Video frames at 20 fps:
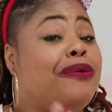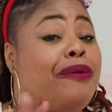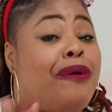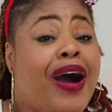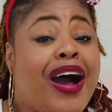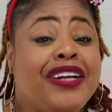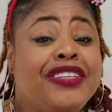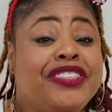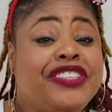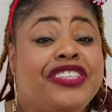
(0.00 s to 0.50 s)

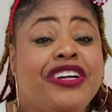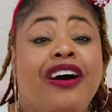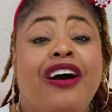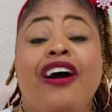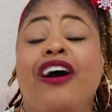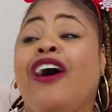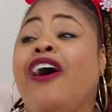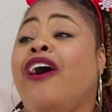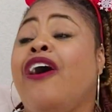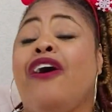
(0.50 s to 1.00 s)

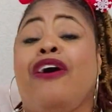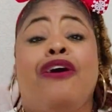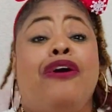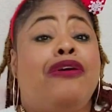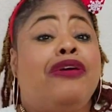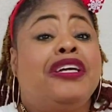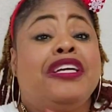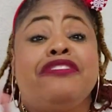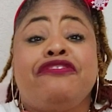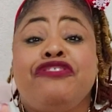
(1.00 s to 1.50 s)
Kwanzaa,
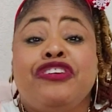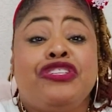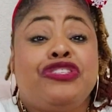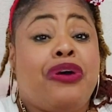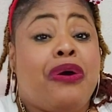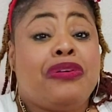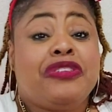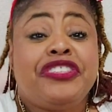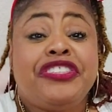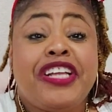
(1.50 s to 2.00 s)
or if you
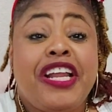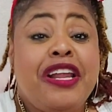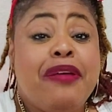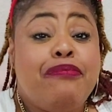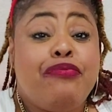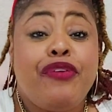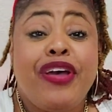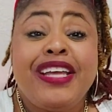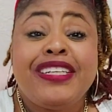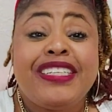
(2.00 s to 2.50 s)
don't
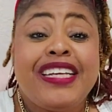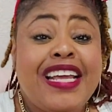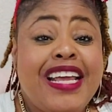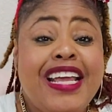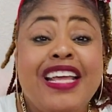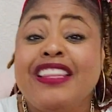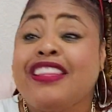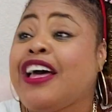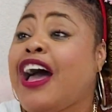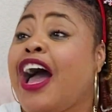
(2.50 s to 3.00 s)
celebrate
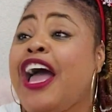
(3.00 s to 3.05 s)
either,